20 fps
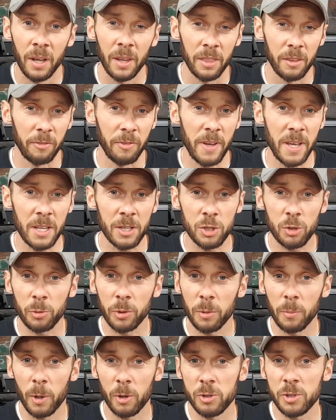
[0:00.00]
The fans were
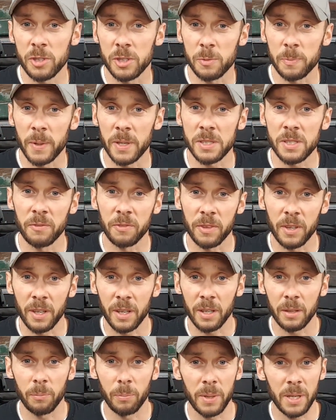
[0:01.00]
the most expensive
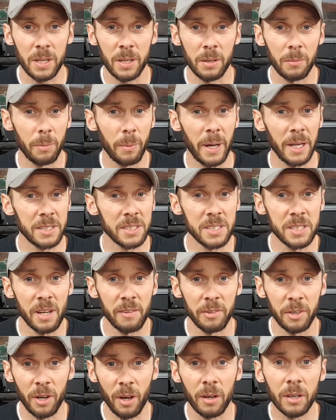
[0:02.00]
thing, being about
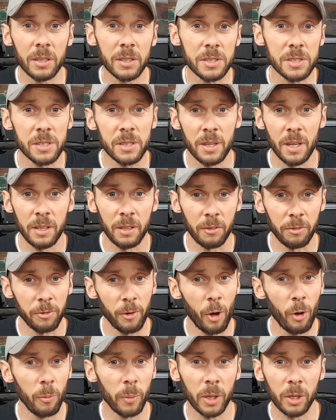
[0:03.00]
$7. Then the
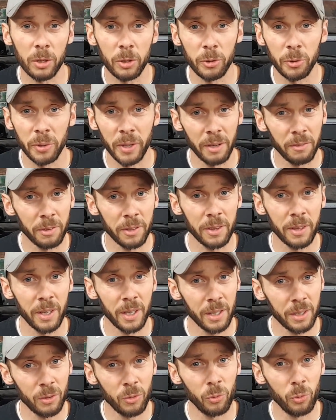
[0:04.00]
foam and glue and
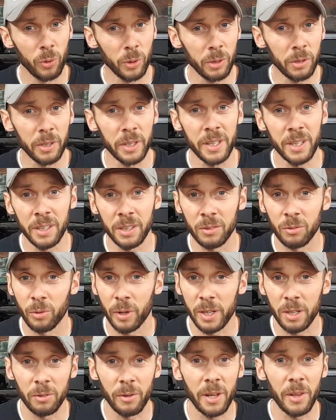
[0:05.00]
everything were in it
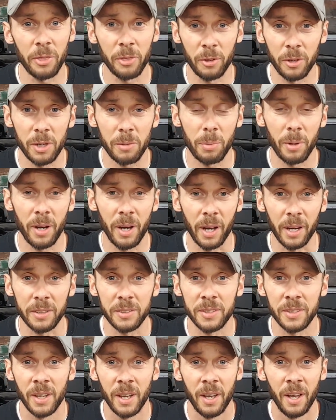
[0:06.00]
right around 30
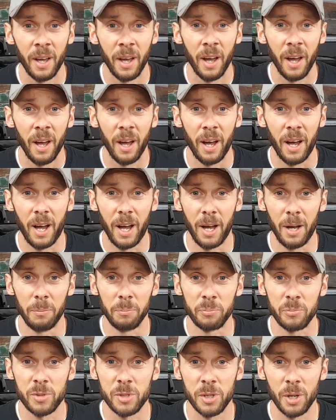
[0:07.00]
bucks.
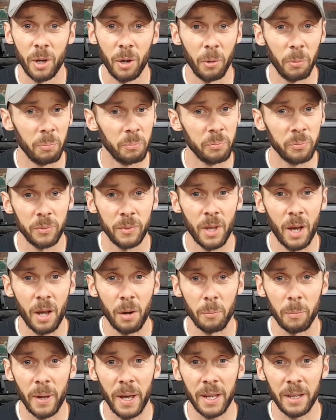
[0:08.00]
So not
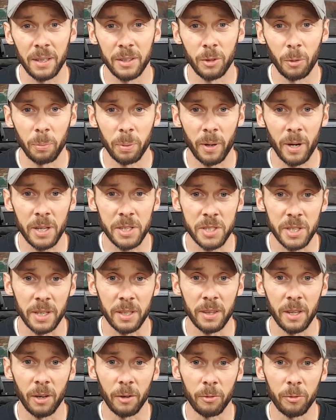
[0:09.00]
a bad little
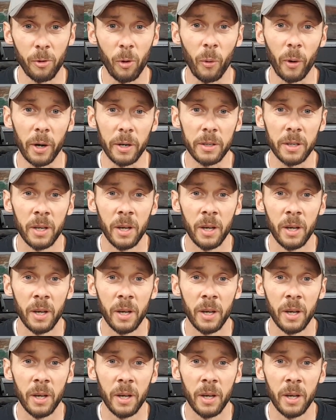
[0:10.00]
project there for it.